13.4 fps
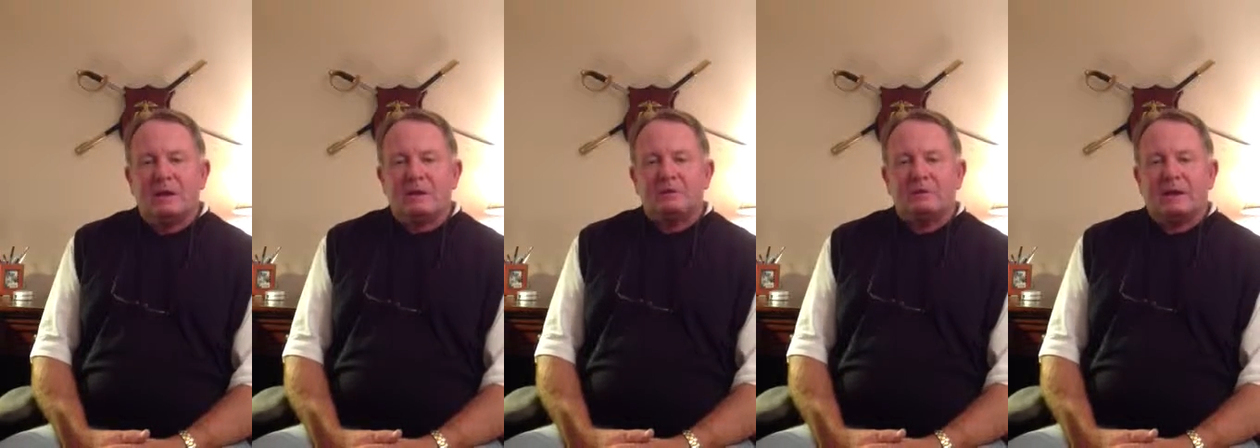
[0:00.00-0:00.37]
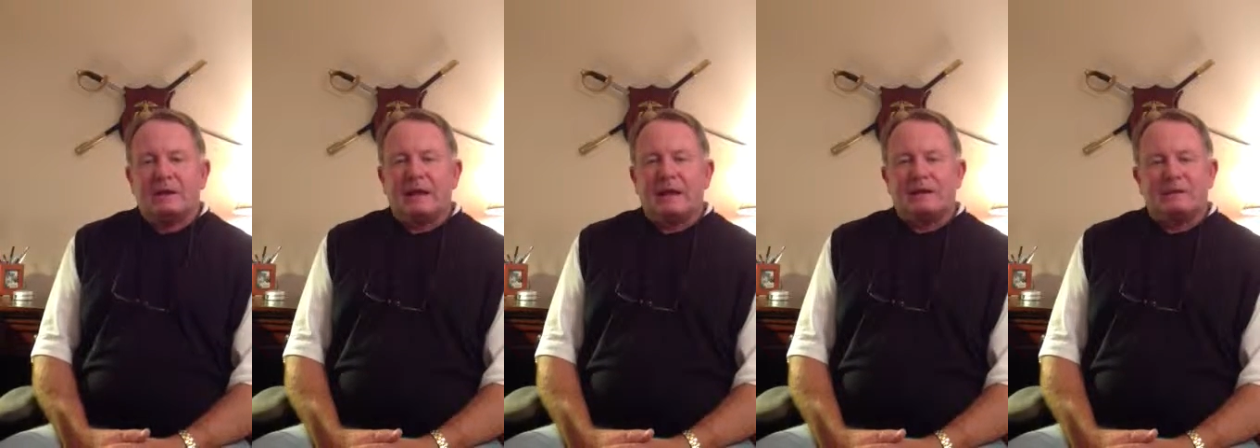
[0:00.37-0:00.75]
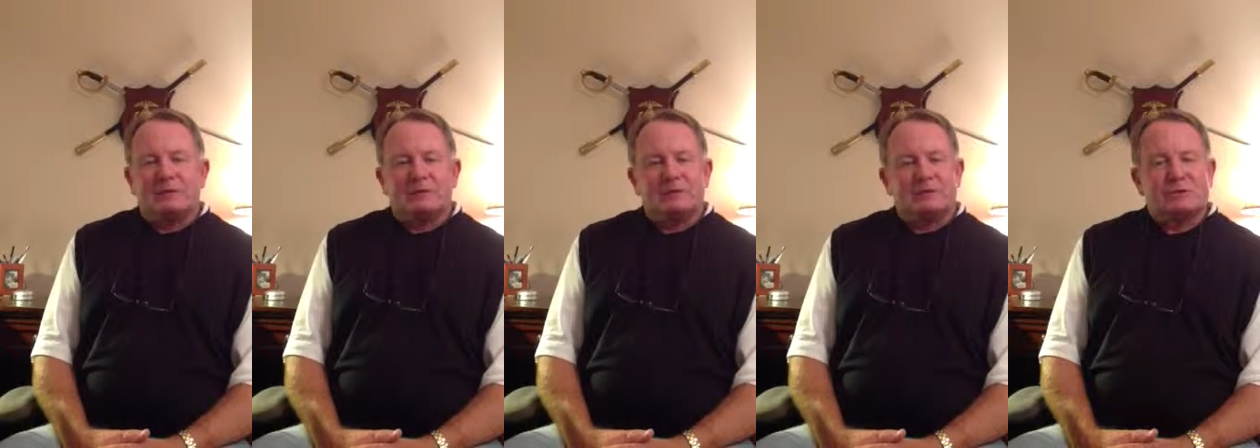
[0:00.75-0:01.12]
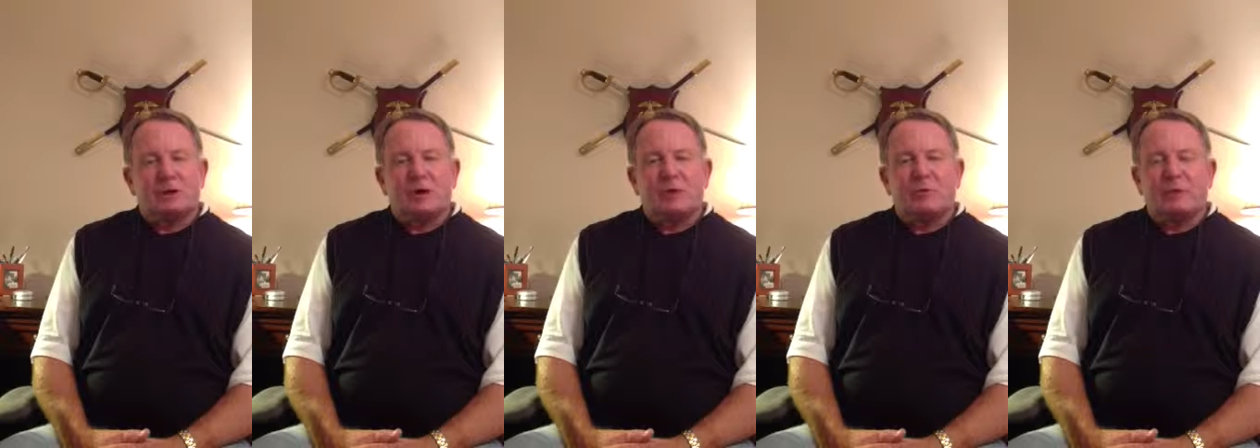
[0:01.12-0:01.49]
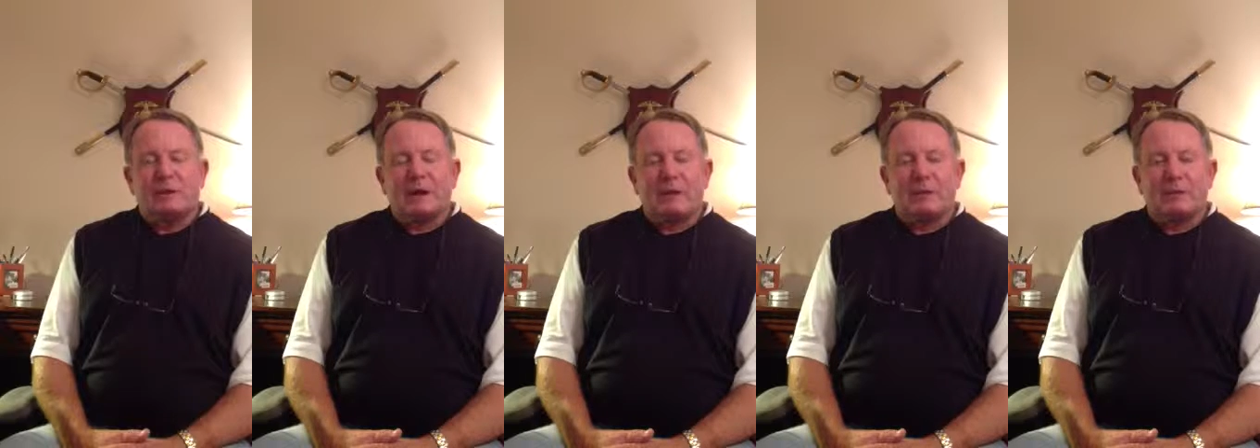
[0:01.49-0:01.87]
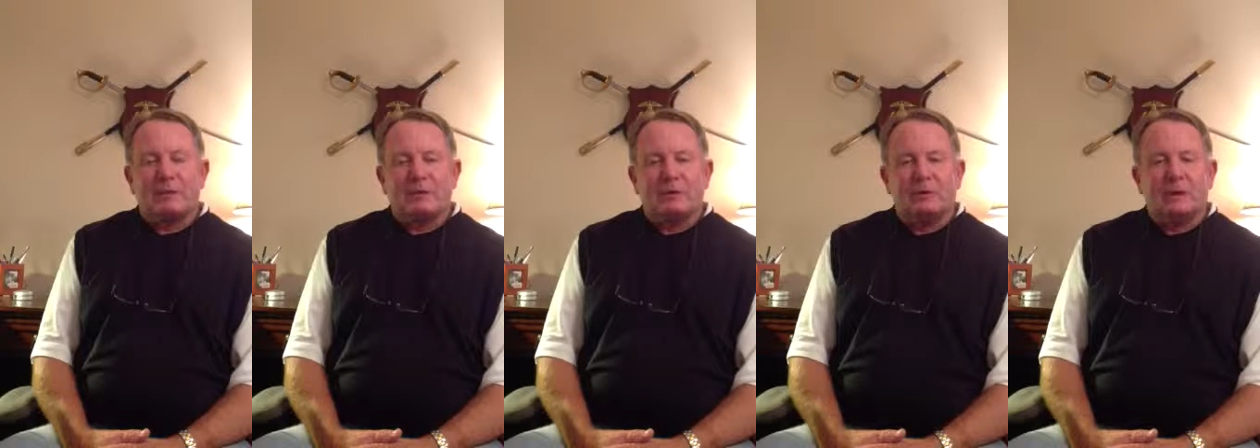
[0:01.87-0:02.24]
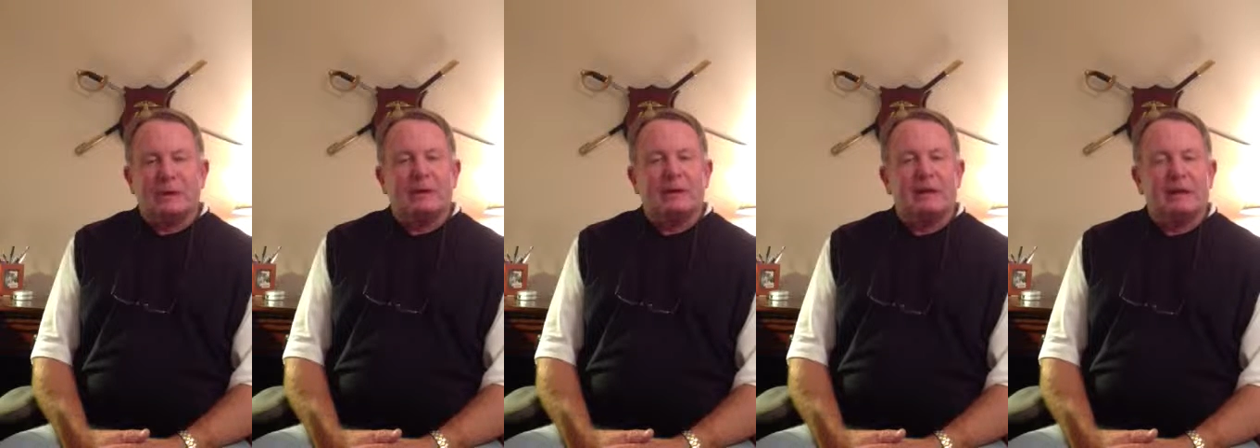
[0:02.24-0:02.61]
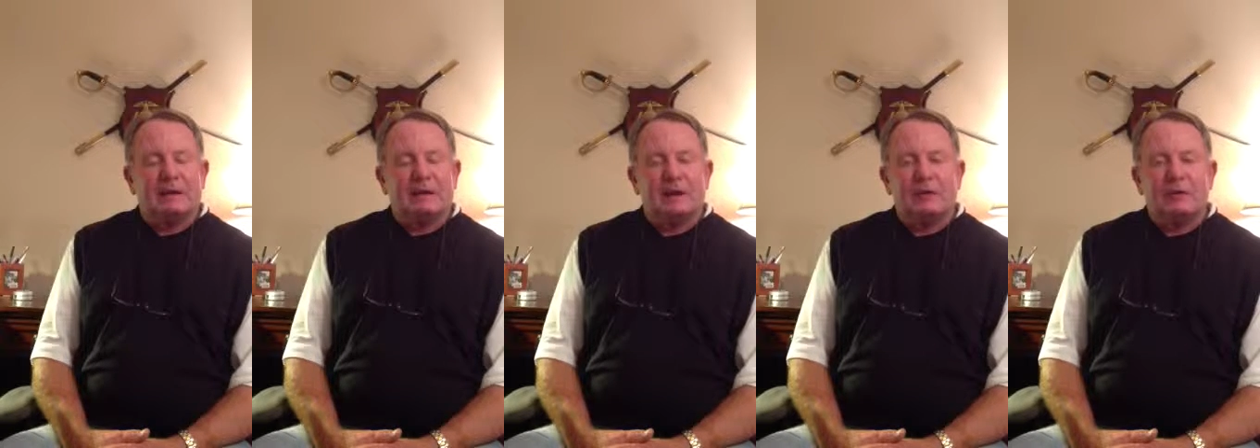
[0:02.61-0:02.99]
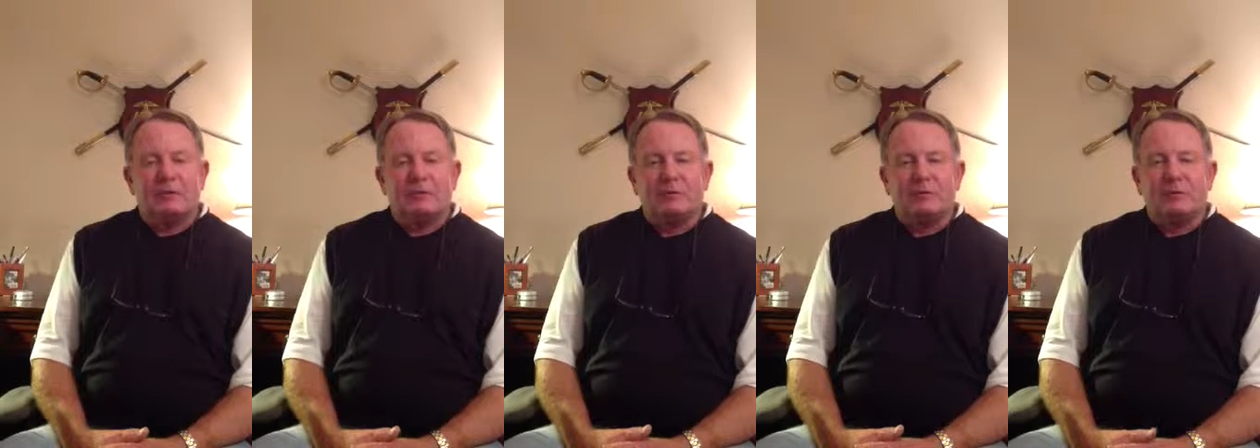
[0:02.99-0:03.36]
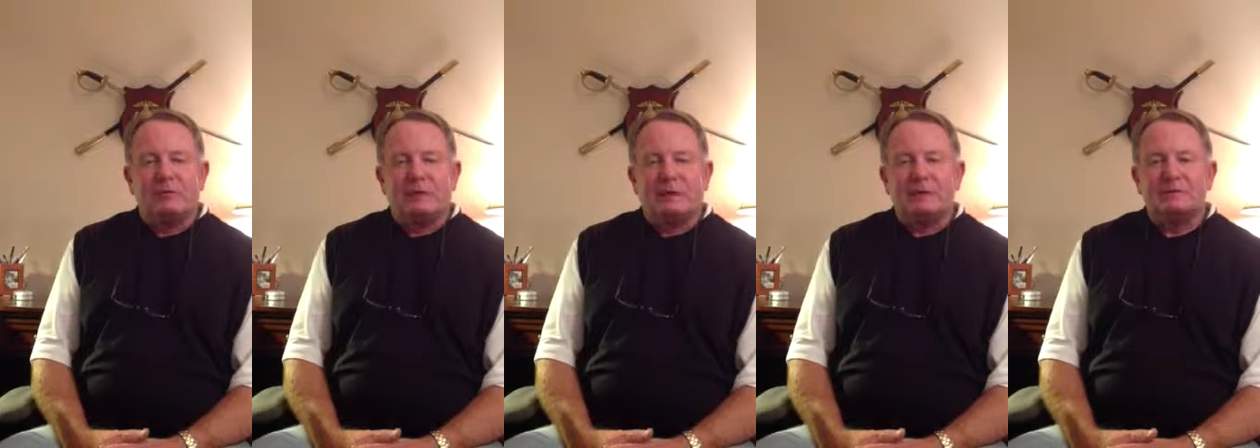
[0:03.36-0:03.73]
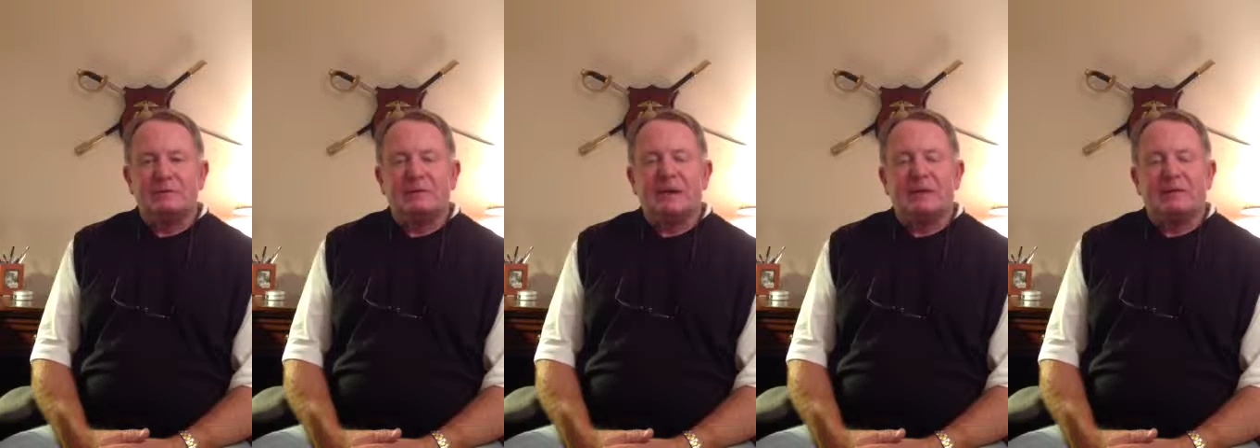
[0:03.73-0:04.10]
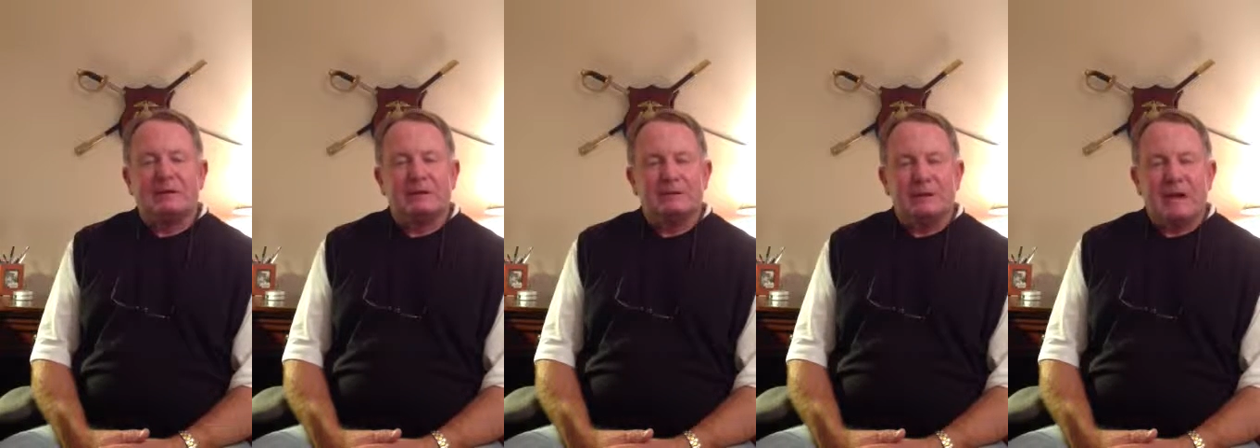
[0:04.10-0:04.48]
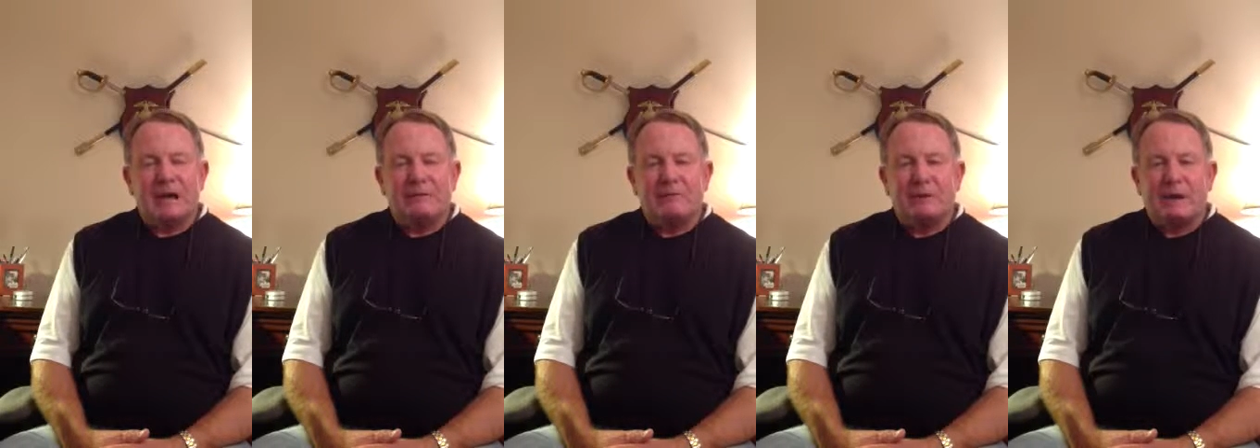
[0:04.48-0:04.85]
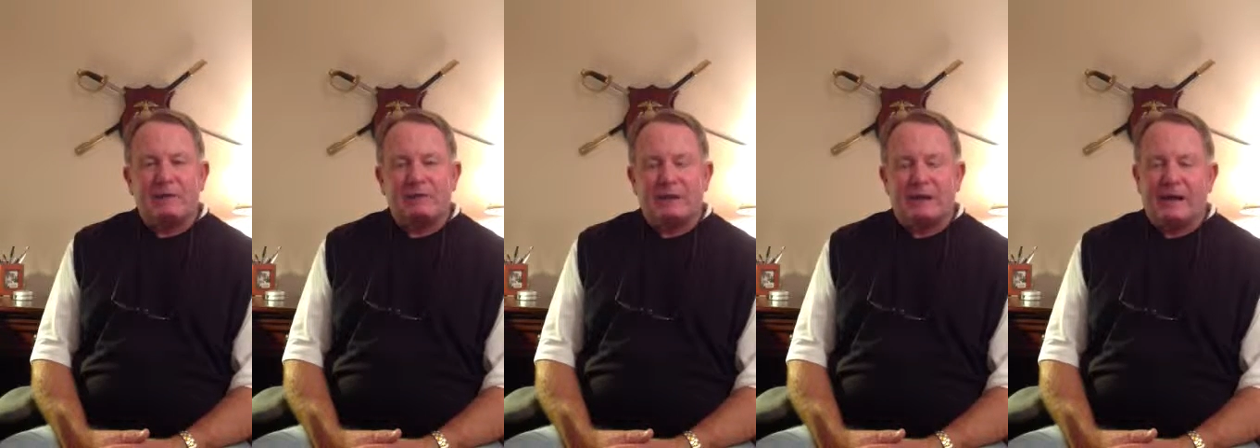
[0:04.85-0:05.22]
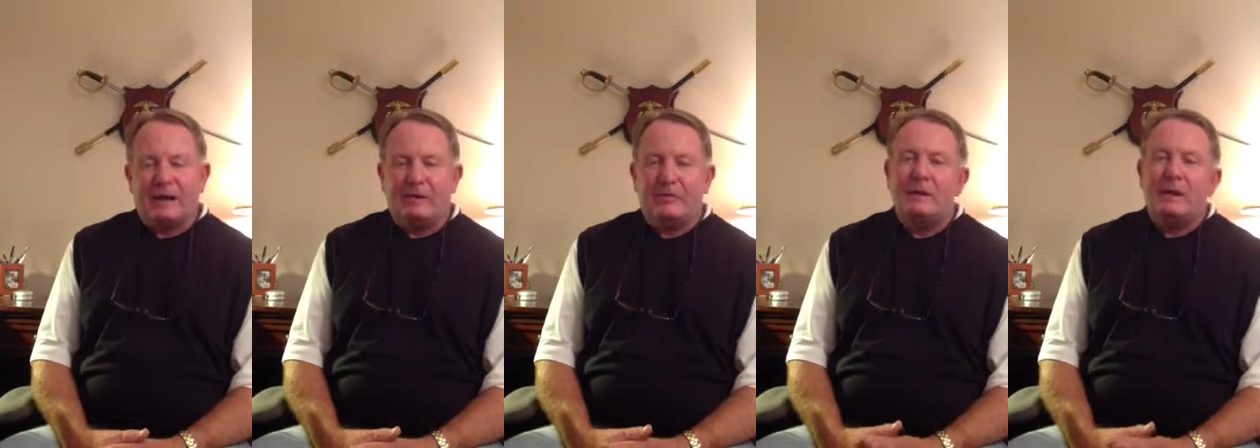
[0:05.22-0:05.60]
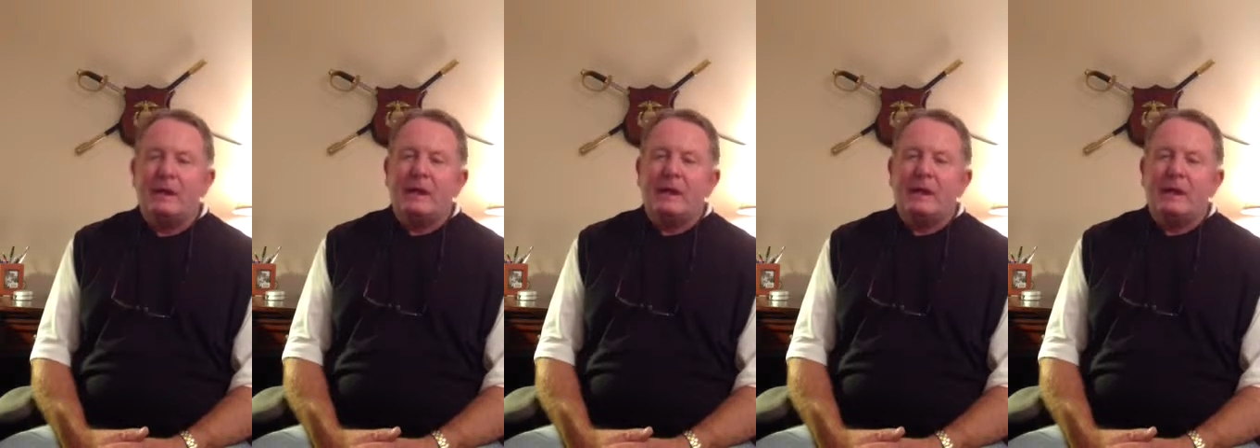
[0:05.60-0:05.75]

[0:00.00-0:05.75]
So I'd like to just start with our unit and tell you a few things about the design rationale